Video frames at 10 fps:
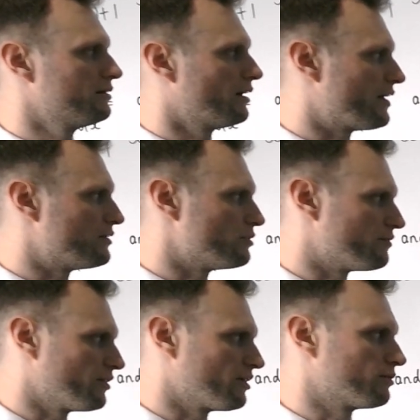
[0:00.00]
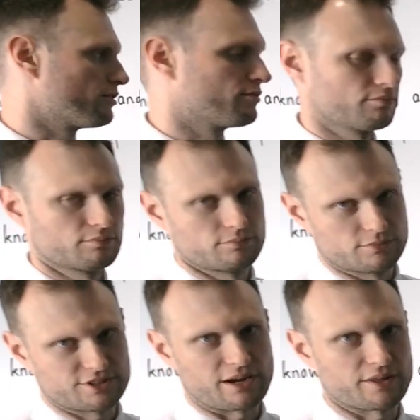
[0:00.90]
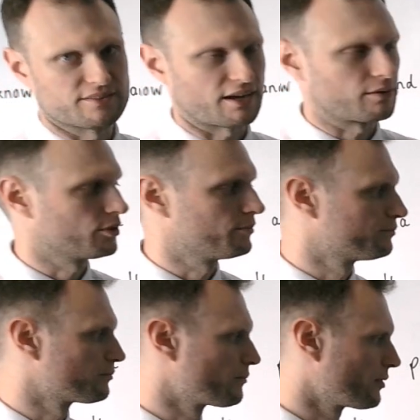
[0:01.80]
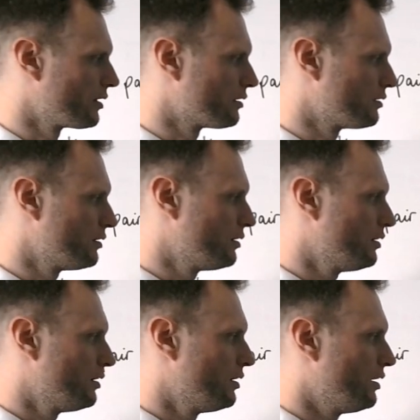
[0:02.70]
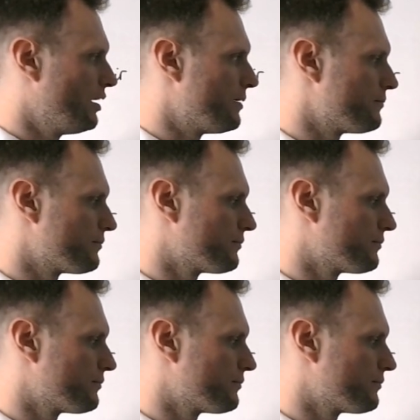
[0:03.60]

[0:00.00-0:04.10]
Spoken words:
and then do the first one, take away the second one.